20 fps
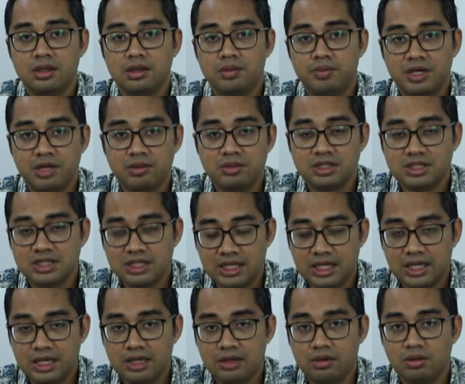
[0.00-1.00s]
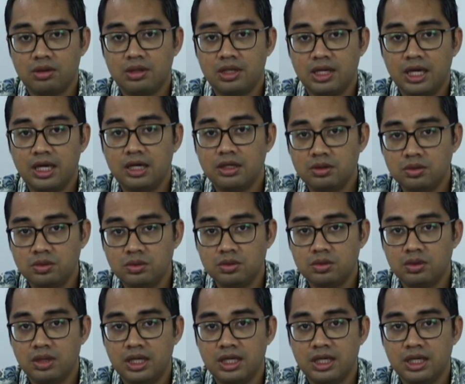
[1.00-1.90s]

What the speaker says: the Prime Minister can or can do